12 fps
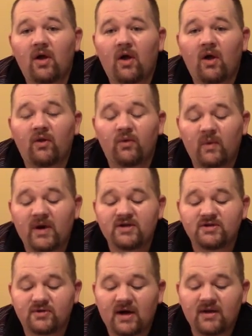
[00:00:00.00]
all the way
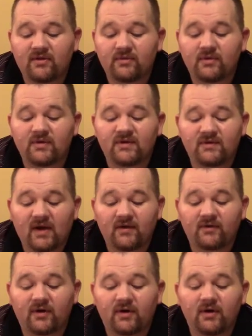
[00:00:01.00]
straight through the
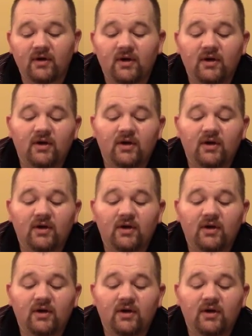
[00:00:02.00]
center